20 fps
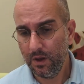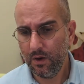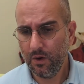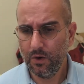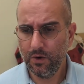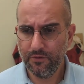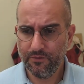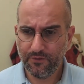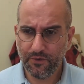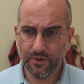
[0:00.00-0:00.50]

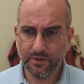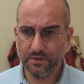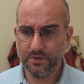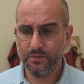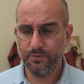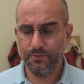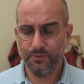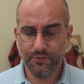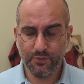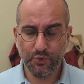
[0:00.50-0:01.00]
or false
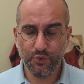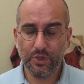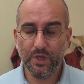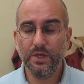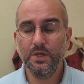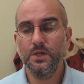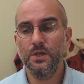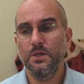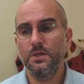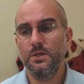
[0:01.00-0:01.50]

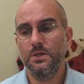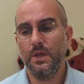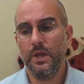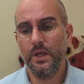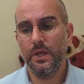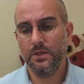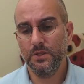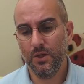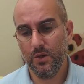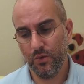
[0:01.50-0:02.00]
mutations,
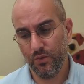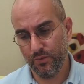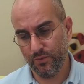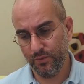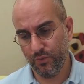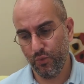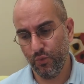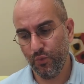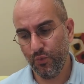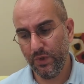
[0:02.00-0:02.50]
and so
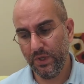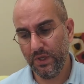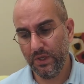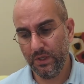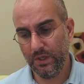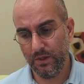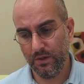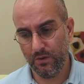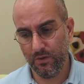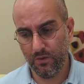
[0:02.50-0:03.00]

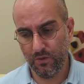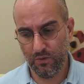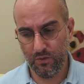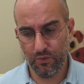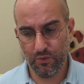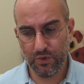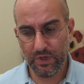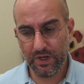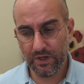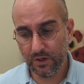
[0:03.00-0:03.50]
we
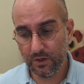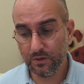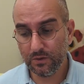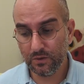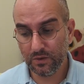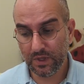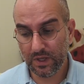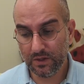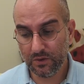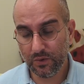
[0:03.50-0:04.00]
can
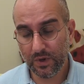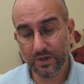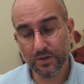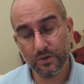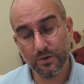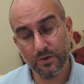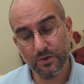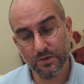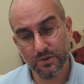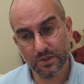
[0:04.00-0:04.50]
try to
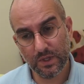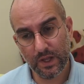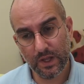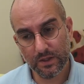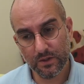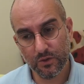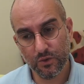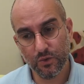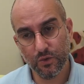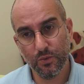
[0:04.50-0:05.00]
use
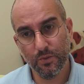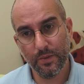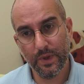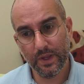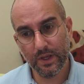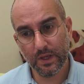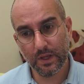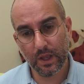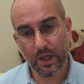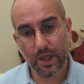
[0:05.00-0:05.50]
that to
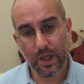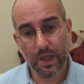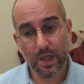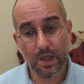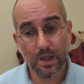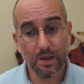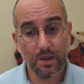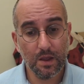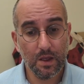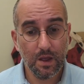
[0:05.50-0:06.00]
make
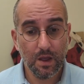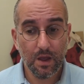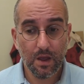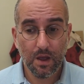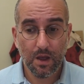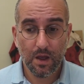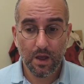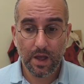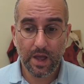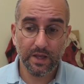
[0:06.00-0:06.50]
a
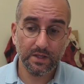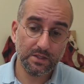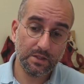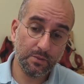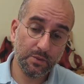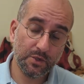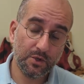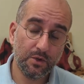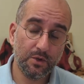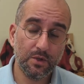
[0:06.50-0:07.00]

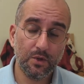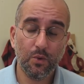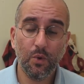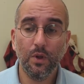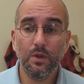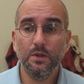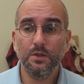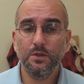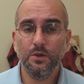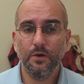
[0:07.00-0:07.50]
estimate on the
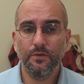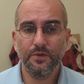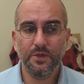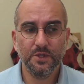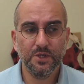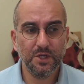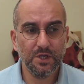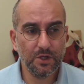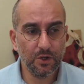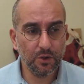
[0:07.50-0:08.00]
quality of the
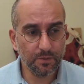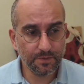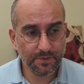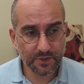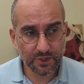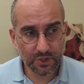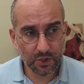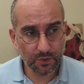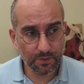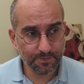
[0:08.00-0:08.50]
genome.
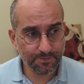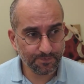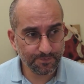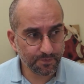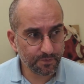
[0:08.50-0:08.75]
So